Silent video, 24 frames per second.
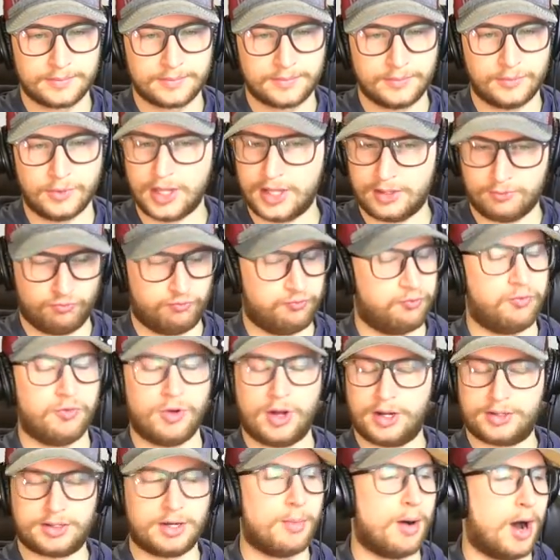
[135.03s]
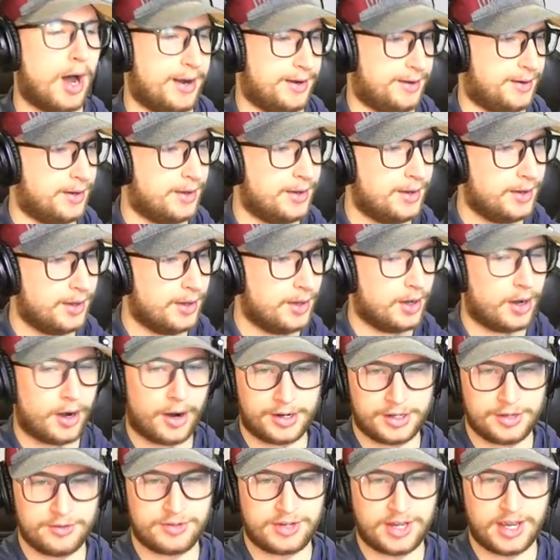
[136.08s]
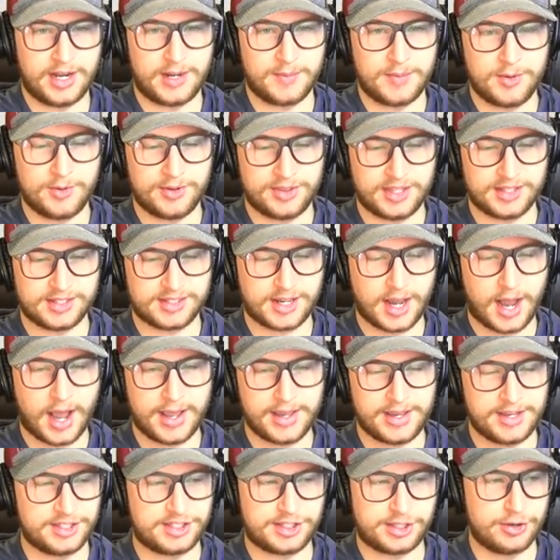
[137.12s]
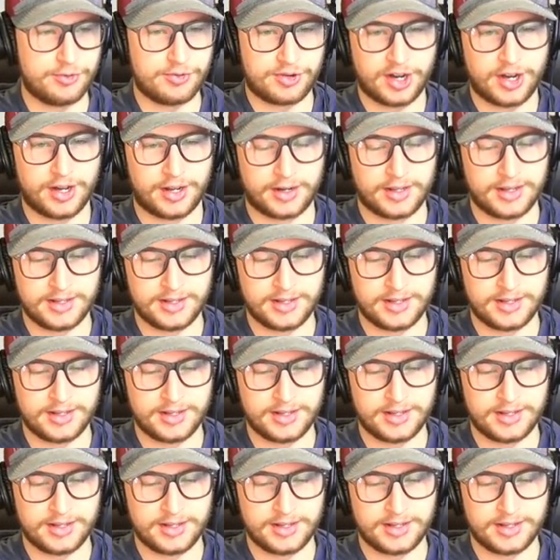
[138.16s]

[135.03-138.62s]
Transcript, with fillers: Not. Come on. Are you kidding me with this guy? He's too good.